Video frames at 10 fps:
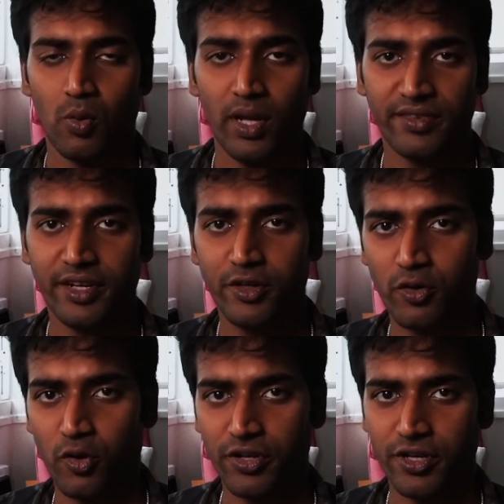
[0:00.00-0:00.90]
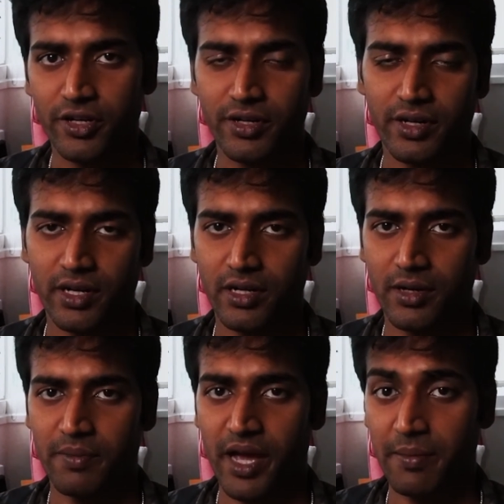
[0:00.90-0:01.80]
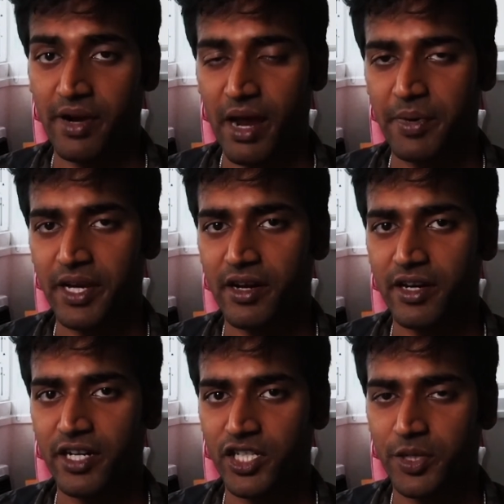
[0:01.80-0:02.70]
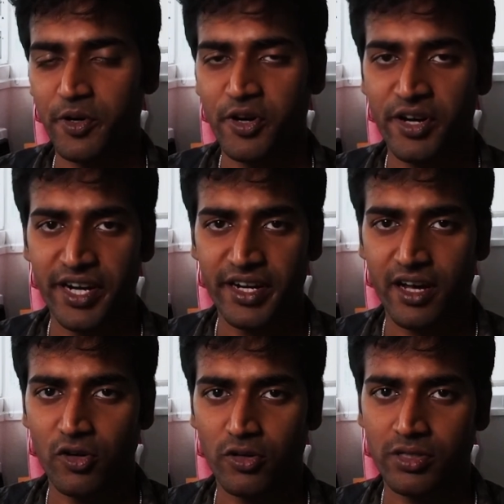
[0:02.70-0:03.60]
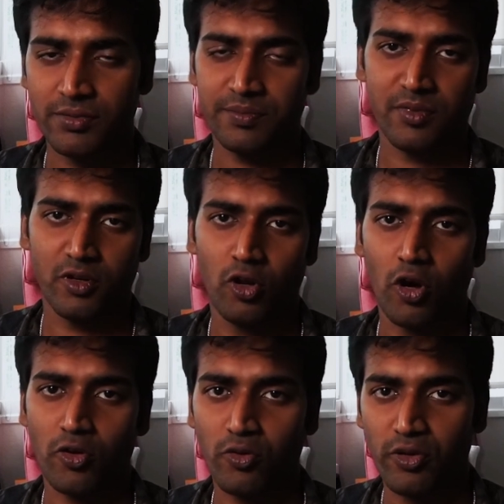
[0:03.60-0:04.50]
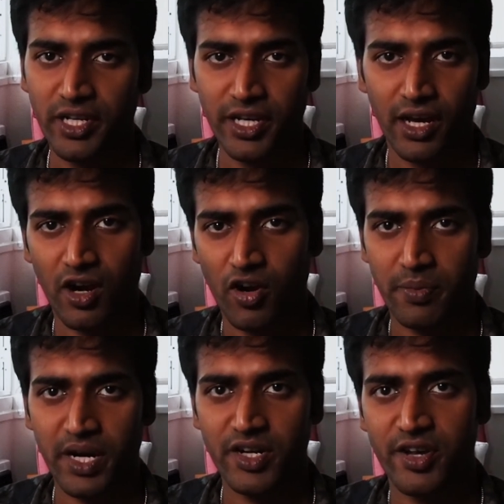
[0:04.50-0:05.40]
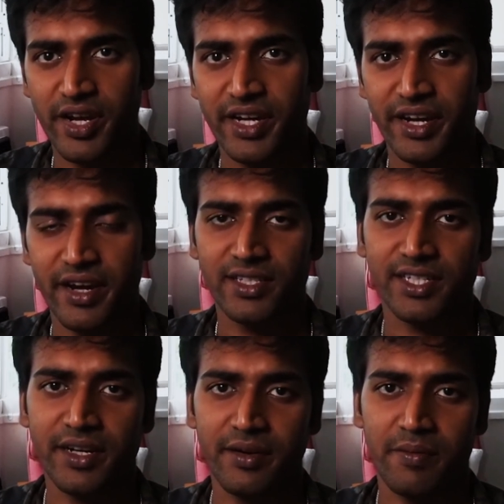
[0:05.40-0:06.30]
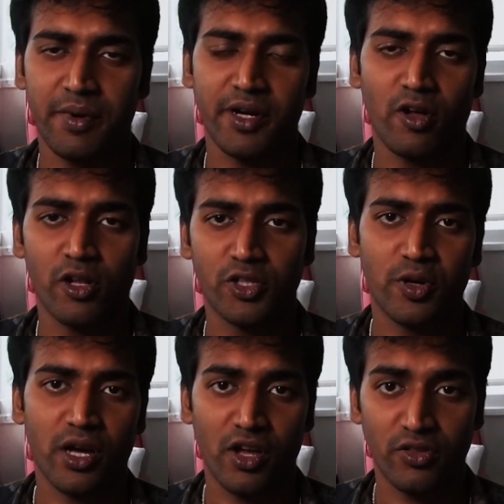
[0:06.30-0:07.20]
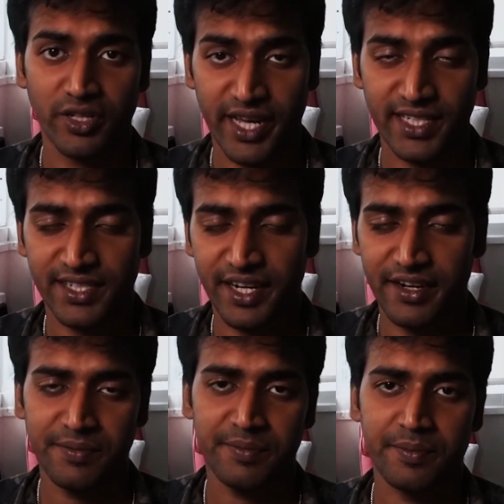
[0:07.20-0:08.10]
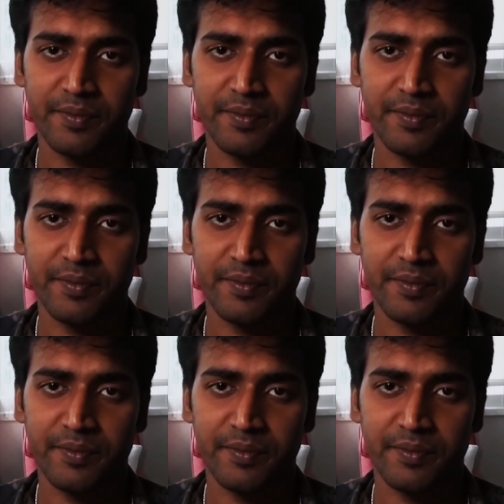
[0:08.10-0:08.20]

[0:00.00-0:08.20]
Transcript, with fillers: One thing to note here, um, I'm wrapping a distributed data loader not only around my training data set, but also around the test data.